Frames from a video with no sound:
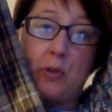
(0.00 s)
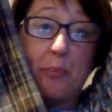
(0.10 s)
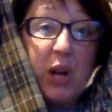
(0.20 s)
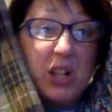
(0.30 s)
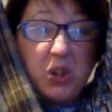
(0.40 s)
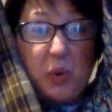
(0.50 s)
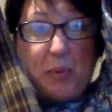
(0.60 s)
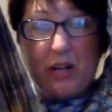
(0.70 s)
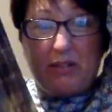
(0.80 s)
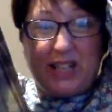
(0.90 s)
on, but I'll do a
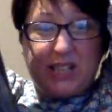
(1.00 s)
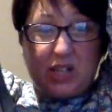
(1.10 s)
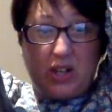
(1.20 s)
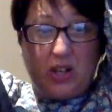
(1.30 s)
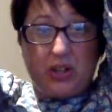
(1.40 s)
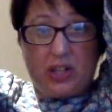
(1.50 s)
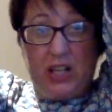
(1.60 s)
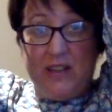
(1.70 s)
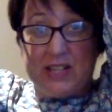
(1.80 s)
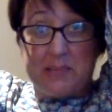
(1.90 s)
bit of research.
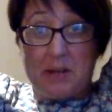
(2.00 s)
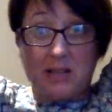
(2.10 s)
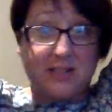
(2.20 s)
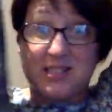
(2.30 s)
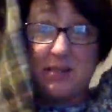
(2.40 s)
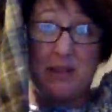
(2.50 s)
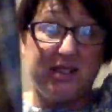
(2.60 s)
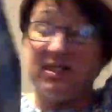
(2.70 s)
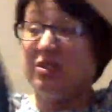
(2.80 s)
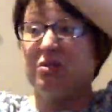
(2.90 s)
If it's a man's, it's a man's. It